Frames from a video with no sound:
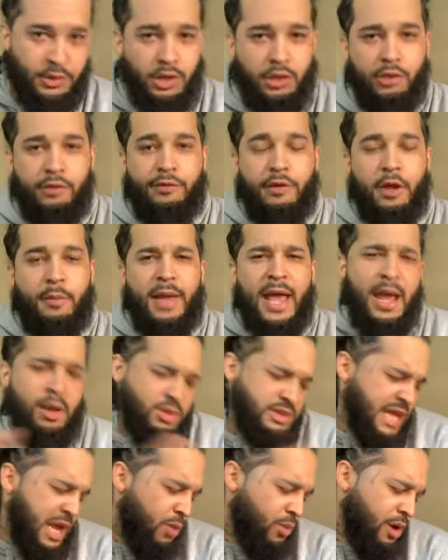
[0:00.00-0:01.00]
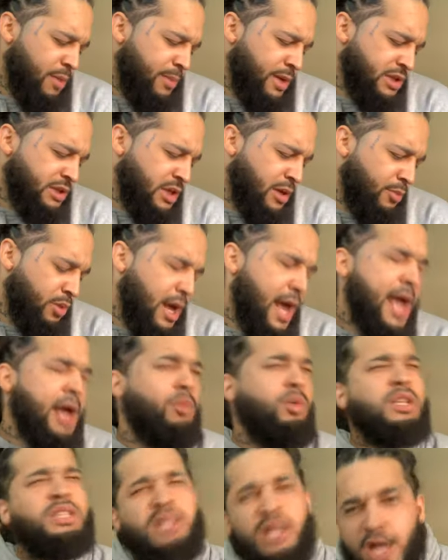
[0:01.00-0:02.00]
You feel me? Hey, what's that one bitch number? Hey,
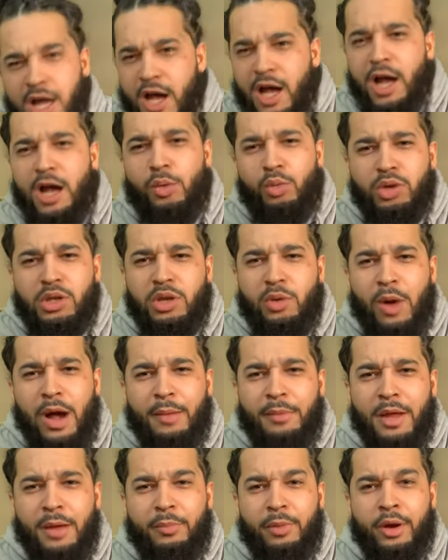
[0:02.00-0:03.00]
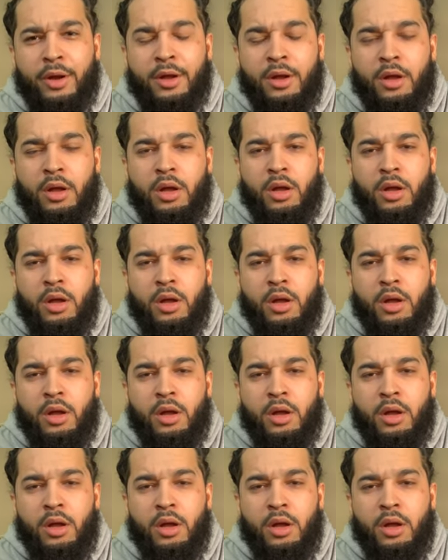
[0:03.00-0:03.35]
what's uh, what do you want number?